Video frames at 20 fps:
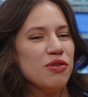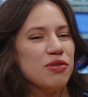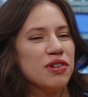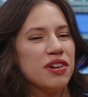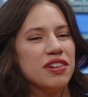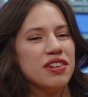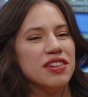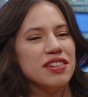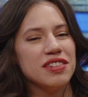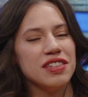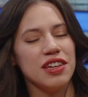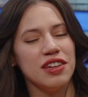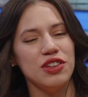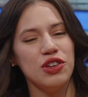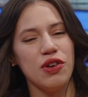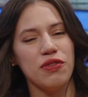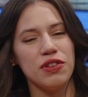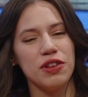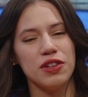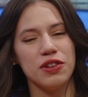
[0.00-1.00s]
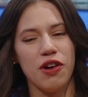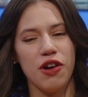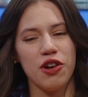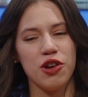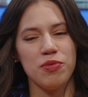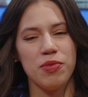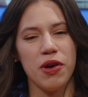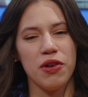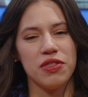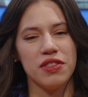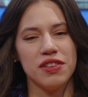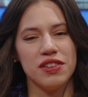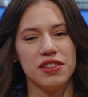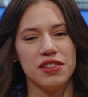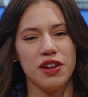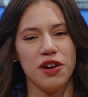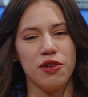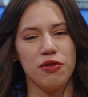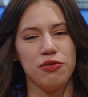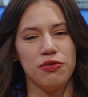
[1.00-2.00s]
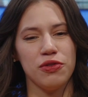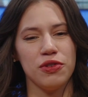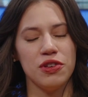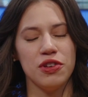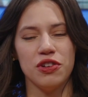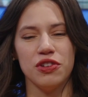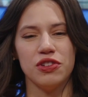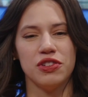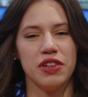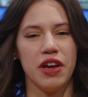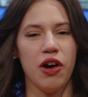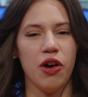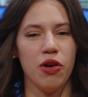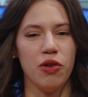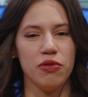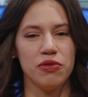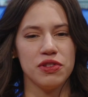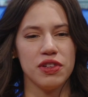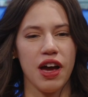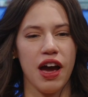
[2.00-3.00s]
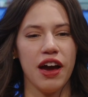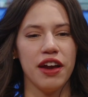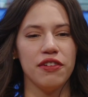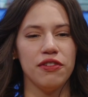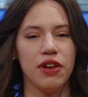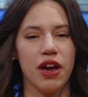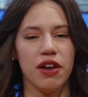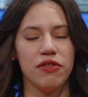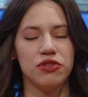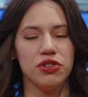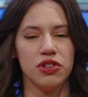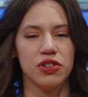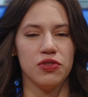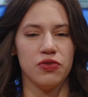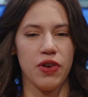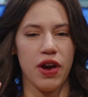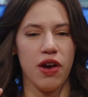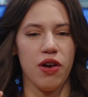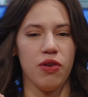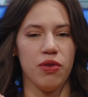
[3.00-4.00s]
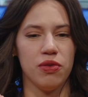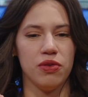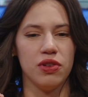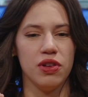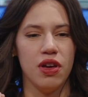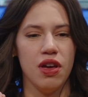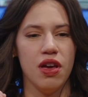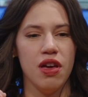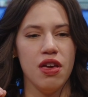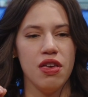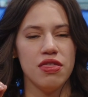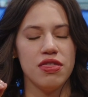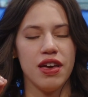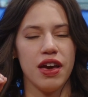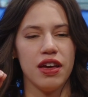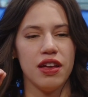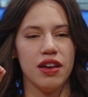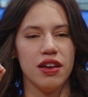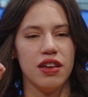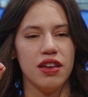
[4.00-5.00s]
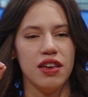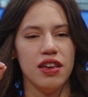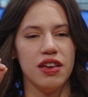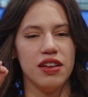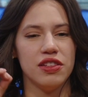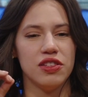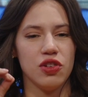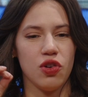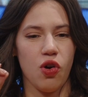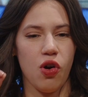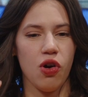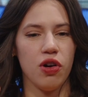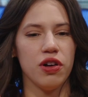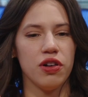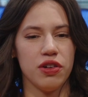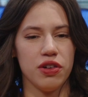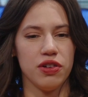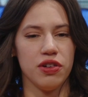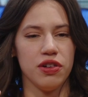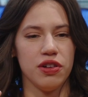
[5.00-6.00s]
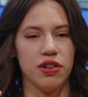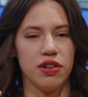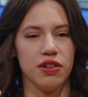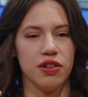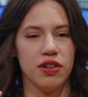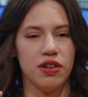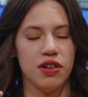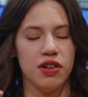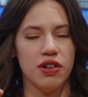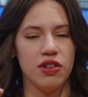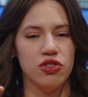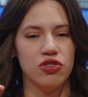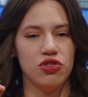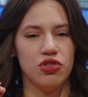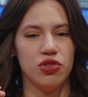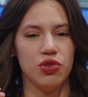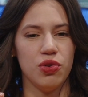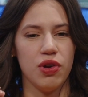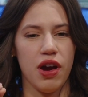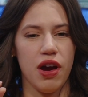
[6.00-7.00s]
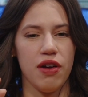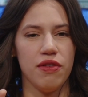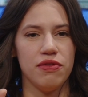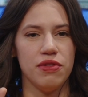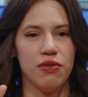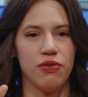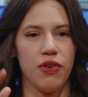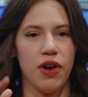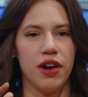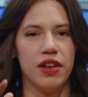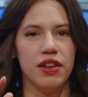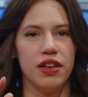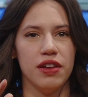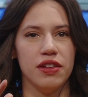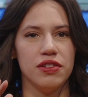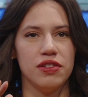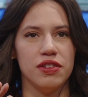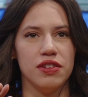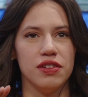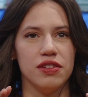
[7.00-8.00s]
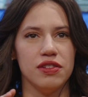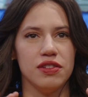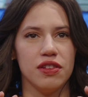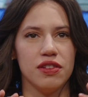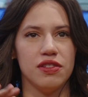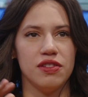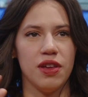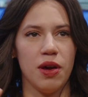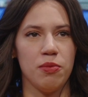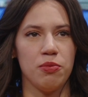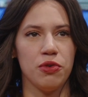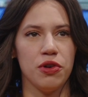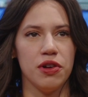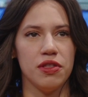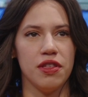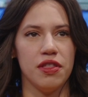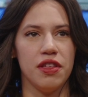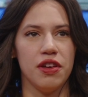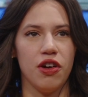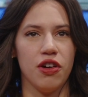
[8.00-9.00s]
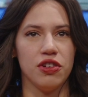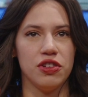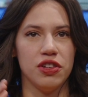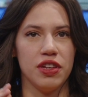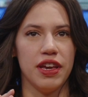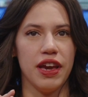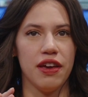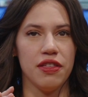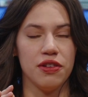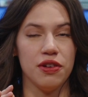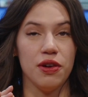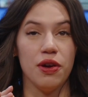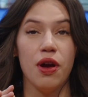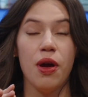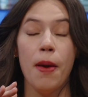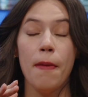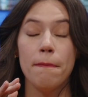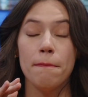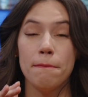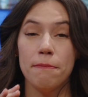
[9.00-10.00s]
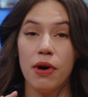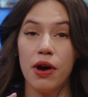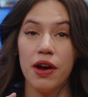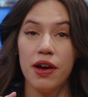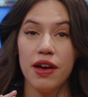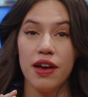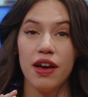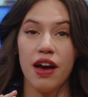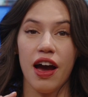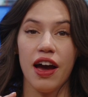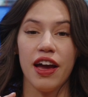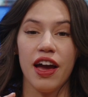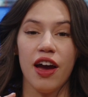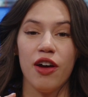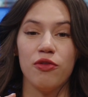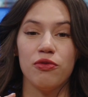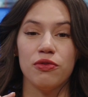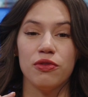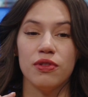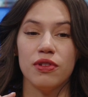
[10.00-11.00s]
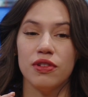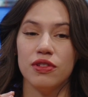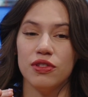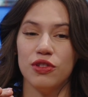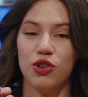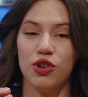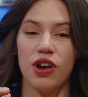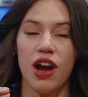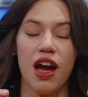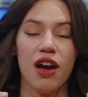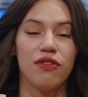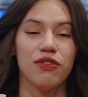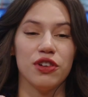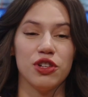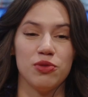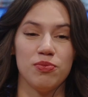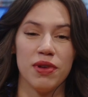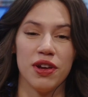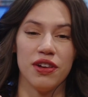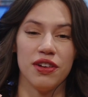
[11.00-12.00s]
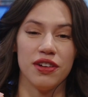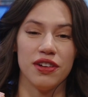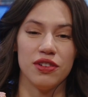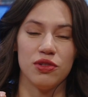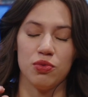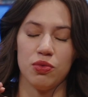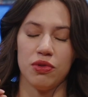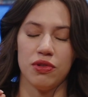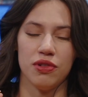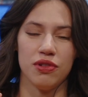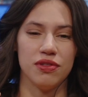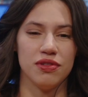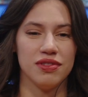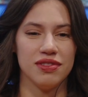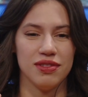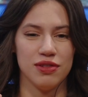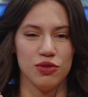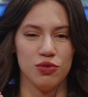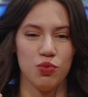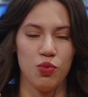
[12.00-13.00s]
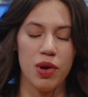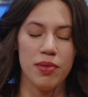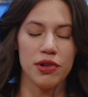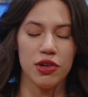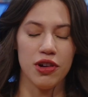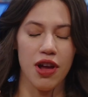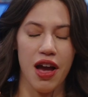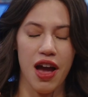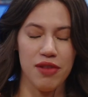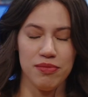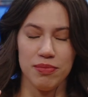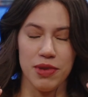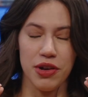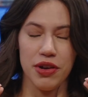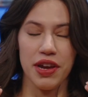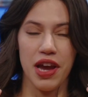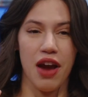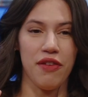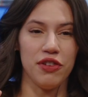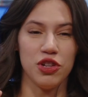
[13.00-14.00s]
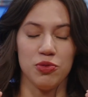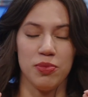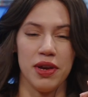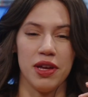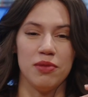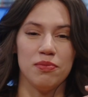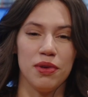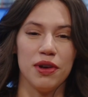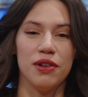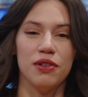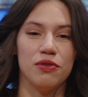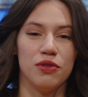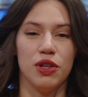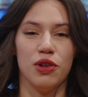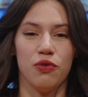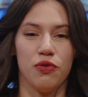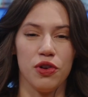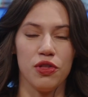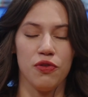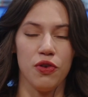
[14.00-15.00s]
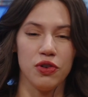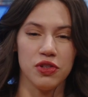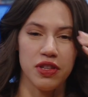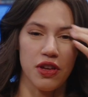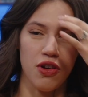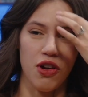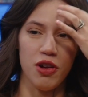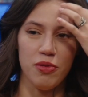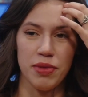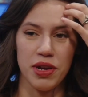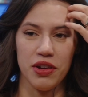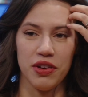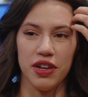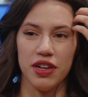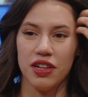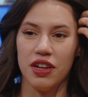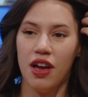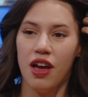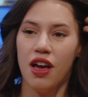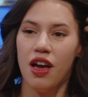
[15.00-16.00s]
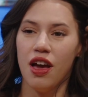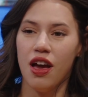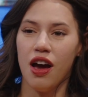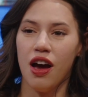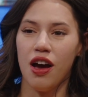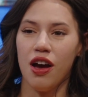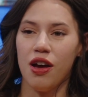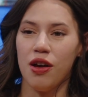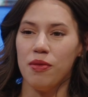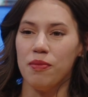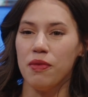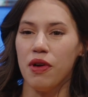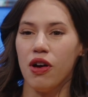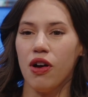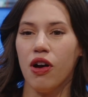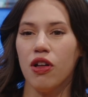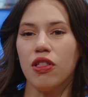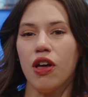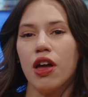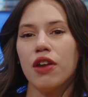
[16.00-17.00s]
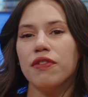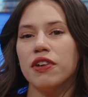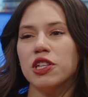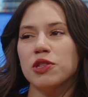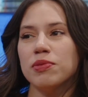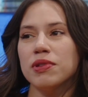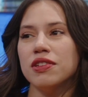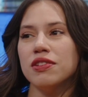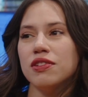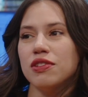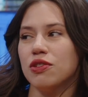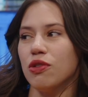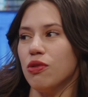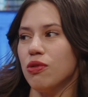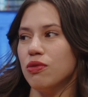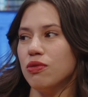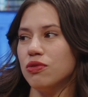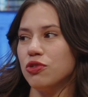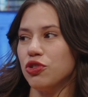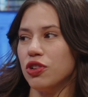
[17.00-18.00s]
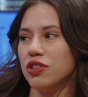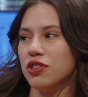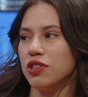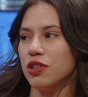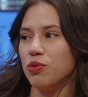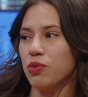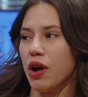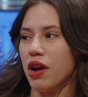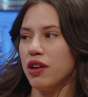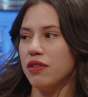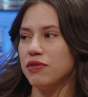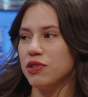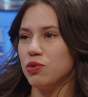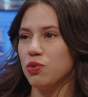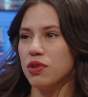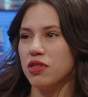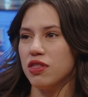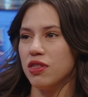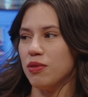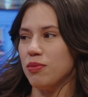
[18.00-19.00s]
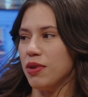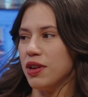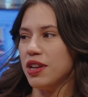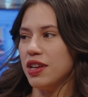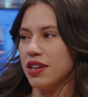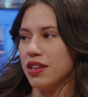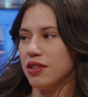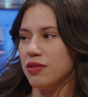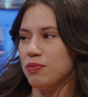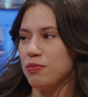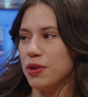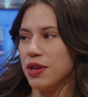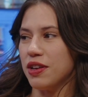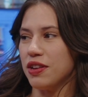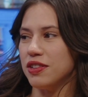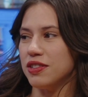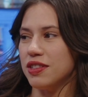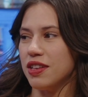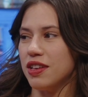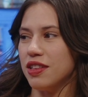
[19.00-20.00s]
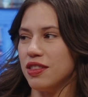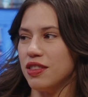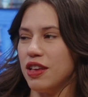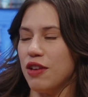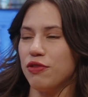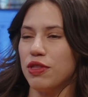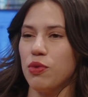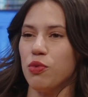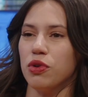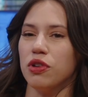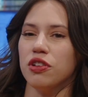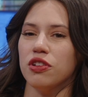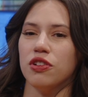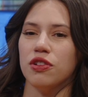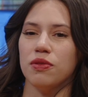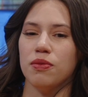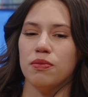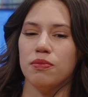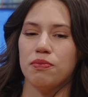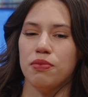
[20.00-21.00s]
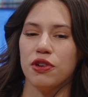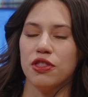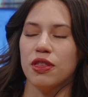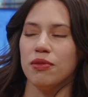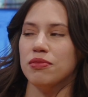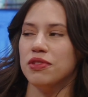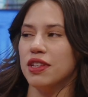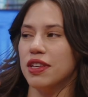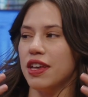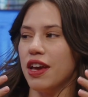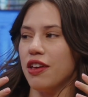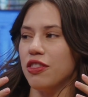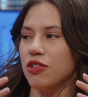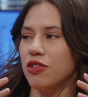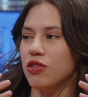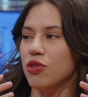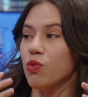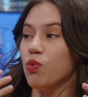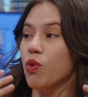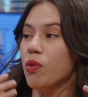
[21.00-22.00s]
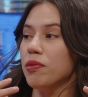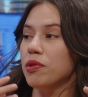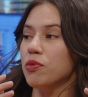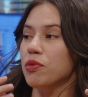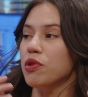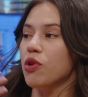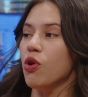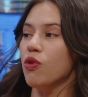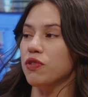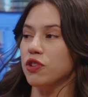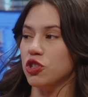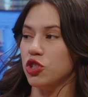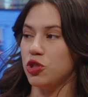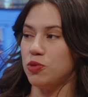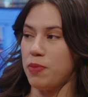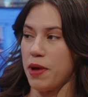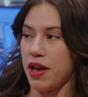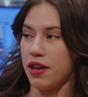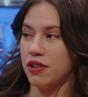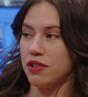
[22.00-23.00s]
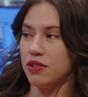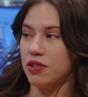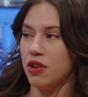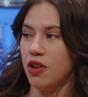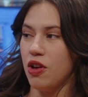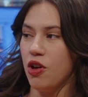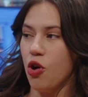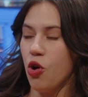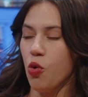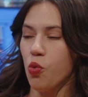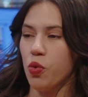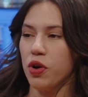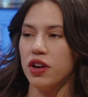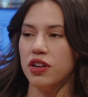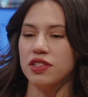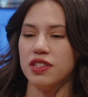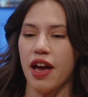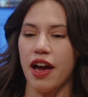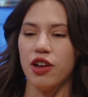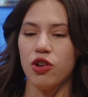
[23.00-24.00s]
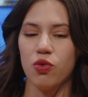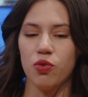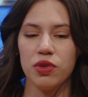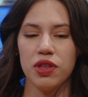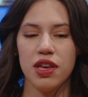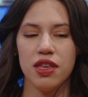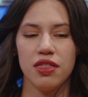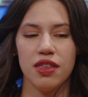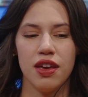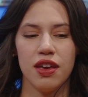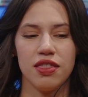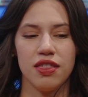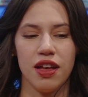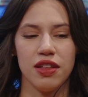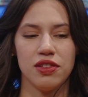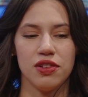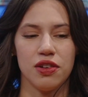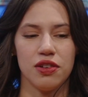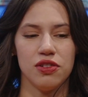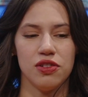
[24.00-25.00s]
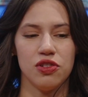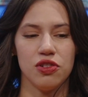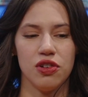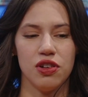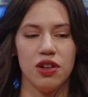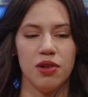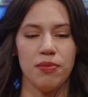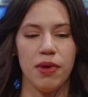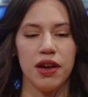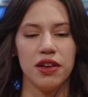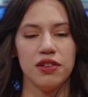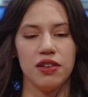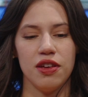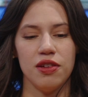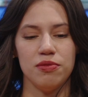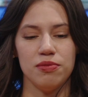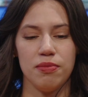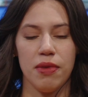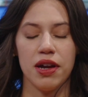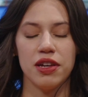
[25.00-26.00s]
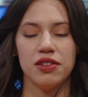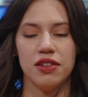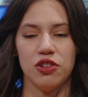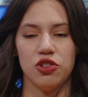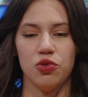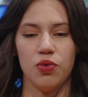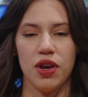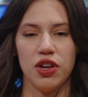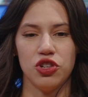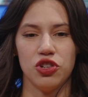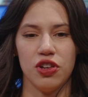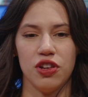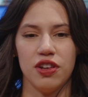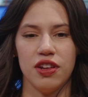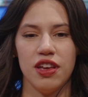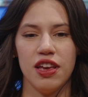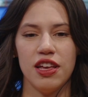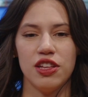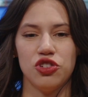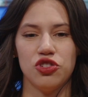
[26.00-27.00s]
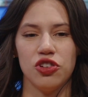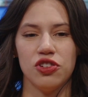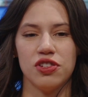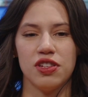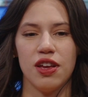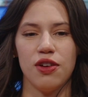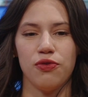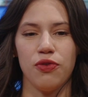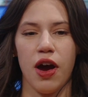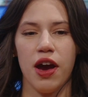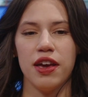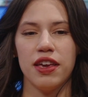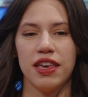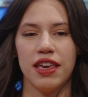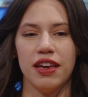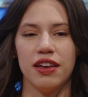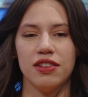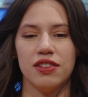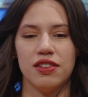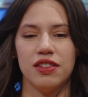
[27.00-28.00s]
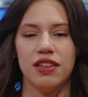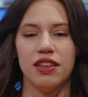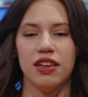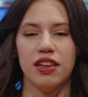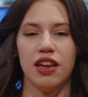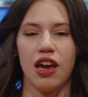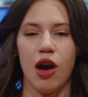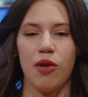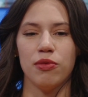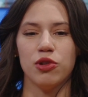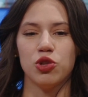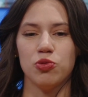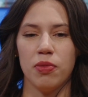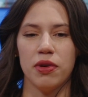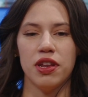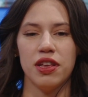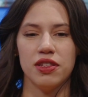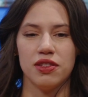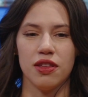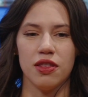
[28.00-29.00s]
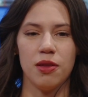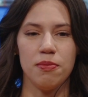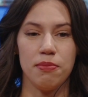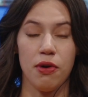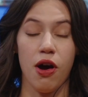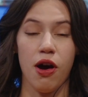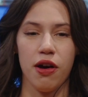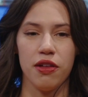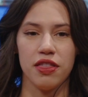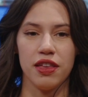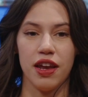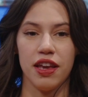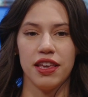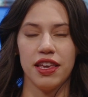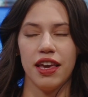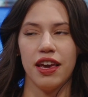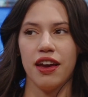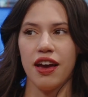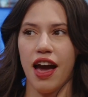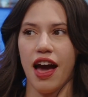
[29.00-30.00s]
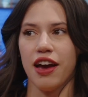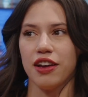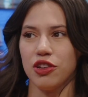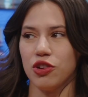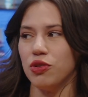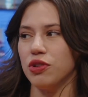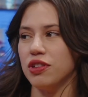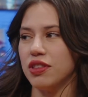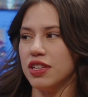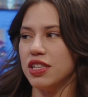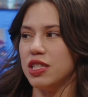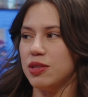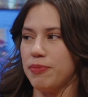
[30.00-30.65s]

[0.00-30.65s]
oh goodness, you have to talk about this stuff yourselves. I have just found that it's harder to have the finances separate than they are together. But I have your average marriage, well, women are not marrying average men, but you know, for the folks that are married, a lot of husbands don't trust their wives with the money because if they were to put them together, the woman would overspend. Mm-hmm. Whereas I don't really think that's a concern in my situation. It's just, if I can't see how much money's in the pot, then I can't accurately